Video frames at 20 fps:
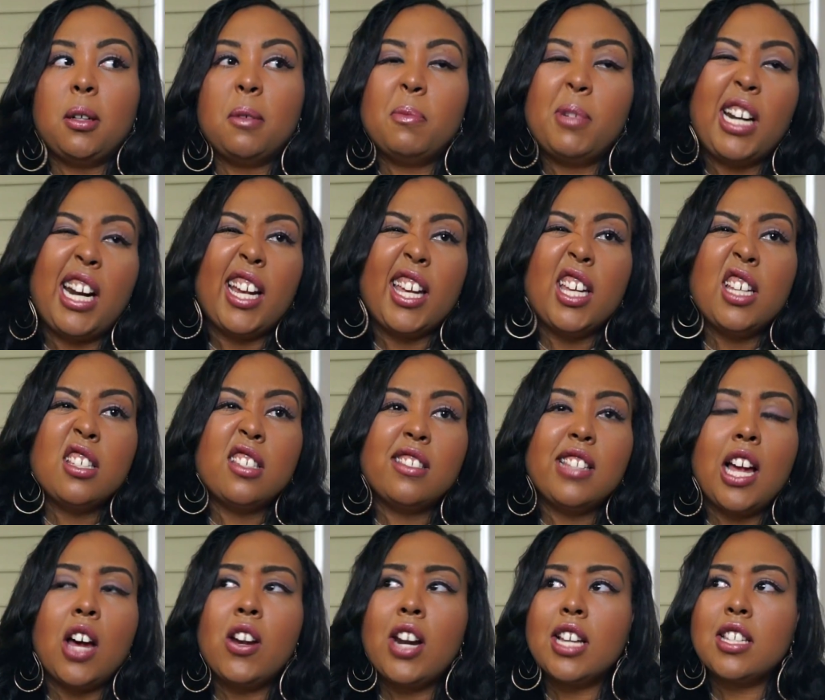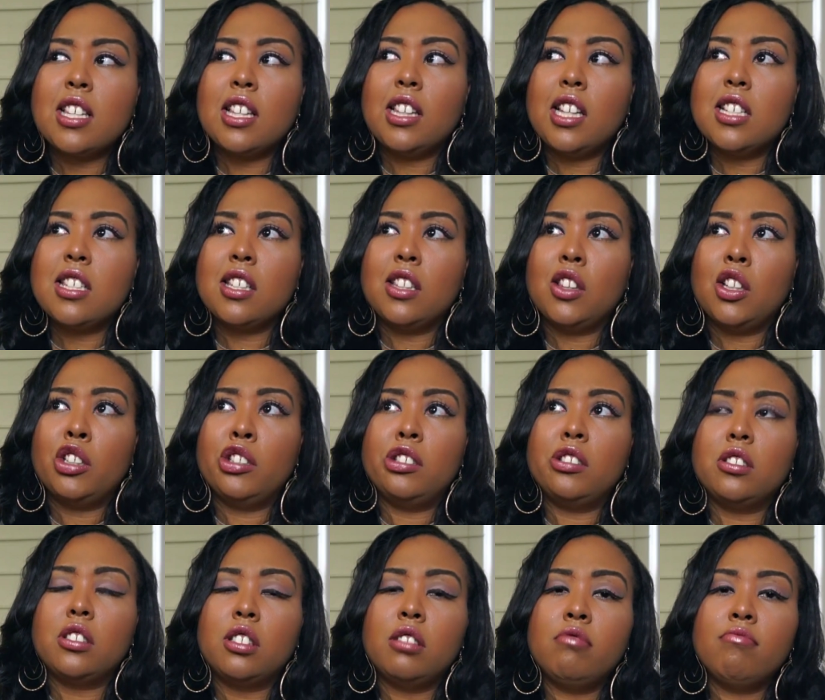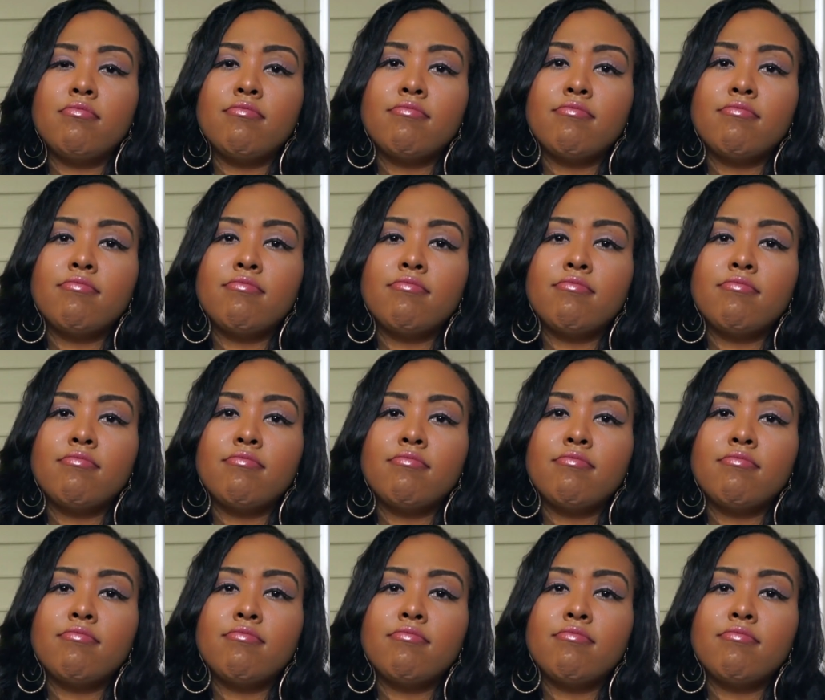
but I guess now that's a lesson learned.